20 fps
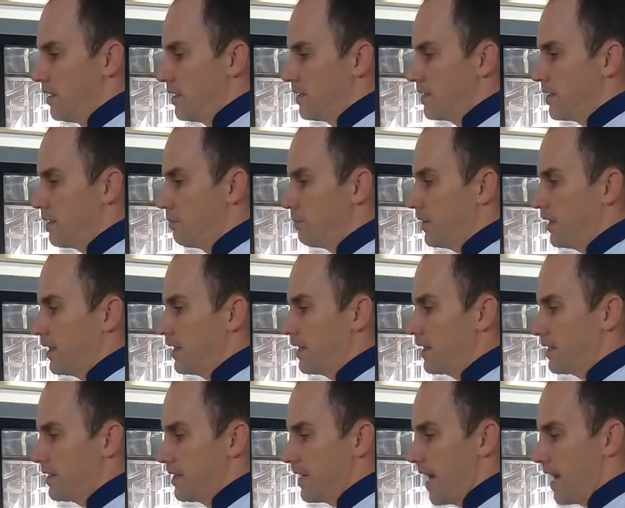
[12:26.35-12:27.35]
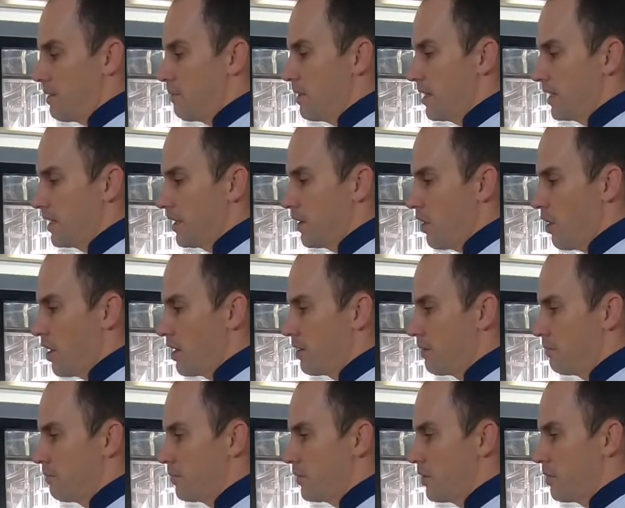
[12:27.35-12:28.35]
simply naming the
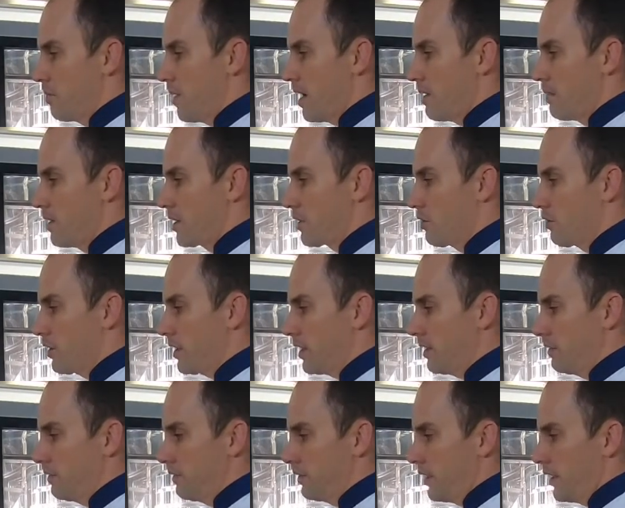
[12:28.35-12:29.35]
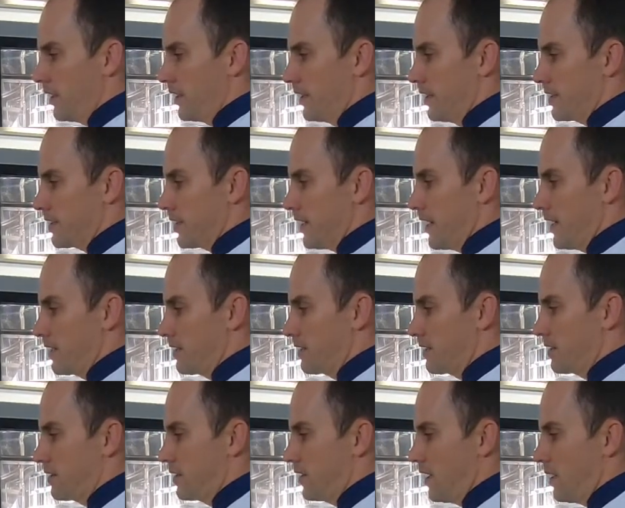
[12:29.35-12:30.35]
item you may be cooking. In this
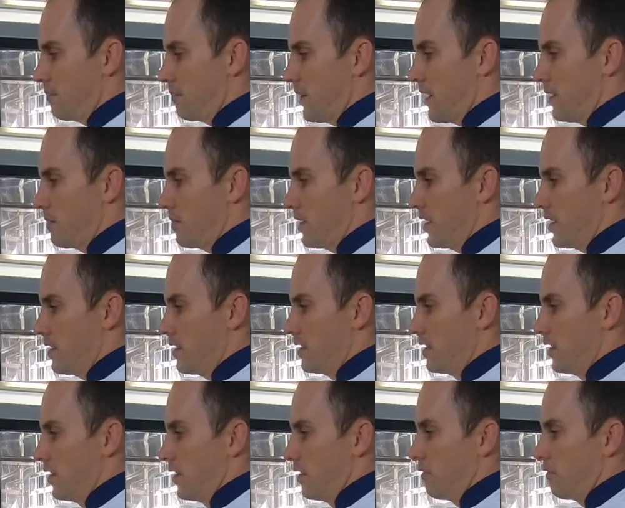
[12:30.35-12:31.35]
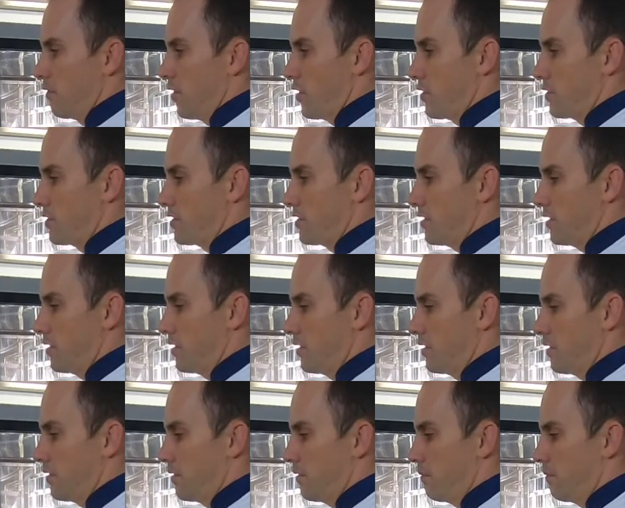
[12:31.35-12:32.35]
case, it may be roast
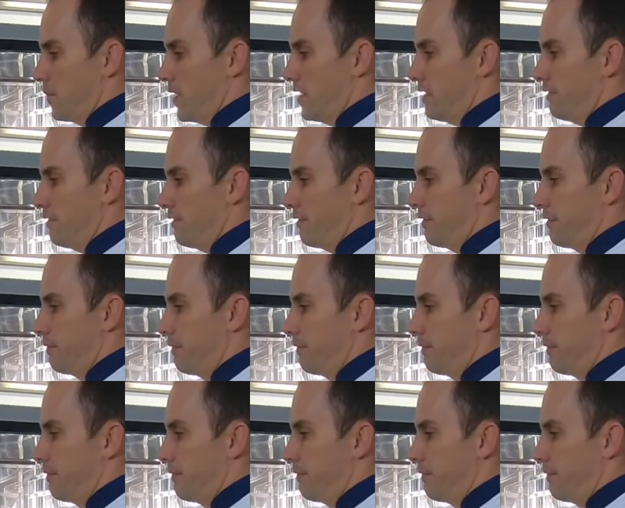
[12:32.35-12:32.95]
beef.